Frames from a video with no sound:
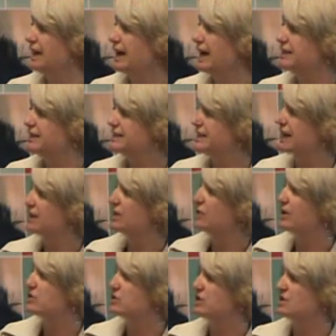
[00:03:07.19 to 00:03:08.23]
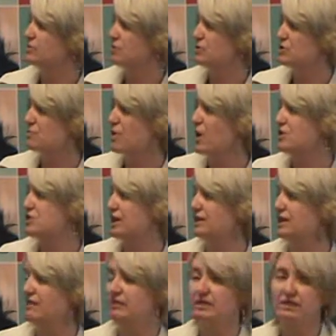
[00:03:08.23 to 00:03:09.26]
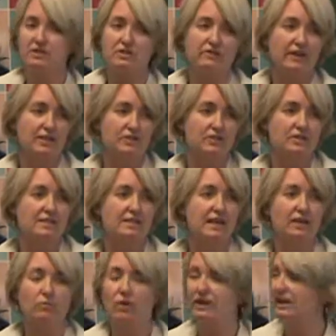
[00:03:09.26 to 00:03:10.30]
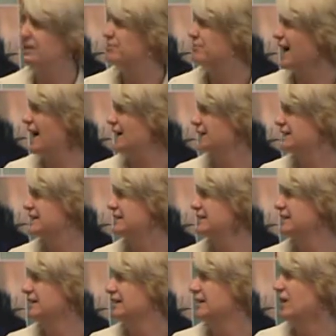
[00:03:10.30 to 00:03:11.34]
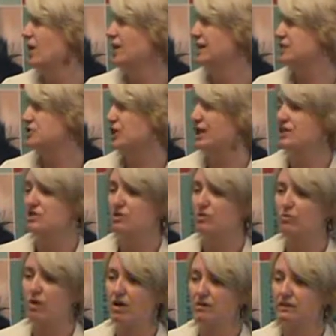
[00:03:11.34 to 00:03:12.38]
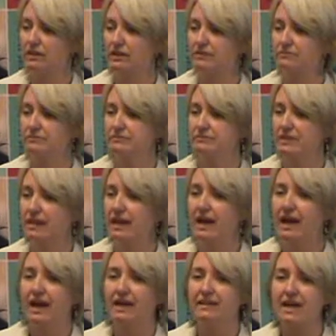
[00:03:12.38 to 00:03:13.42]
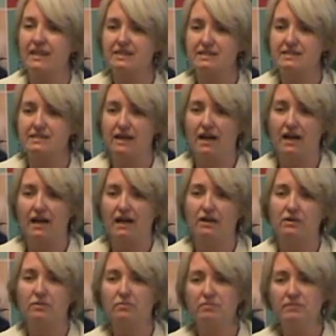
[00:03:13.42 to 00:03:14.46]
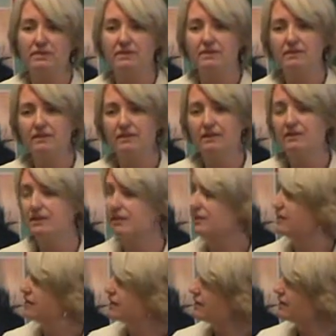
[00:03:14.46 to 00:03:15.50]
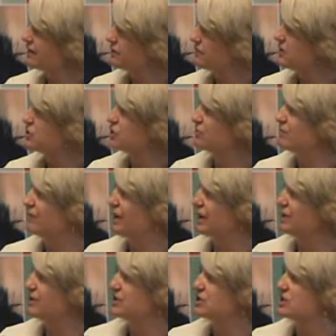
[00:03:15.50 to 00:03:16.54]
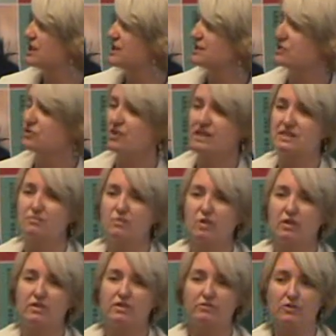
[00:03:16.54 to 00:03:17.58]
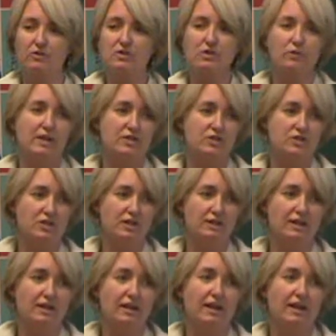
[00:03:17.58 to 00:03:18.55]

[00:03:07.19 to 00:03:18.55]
And the second question is, which project level interventions had what impact on education quality? And that's the midterm evaluation has addressed more of the first question,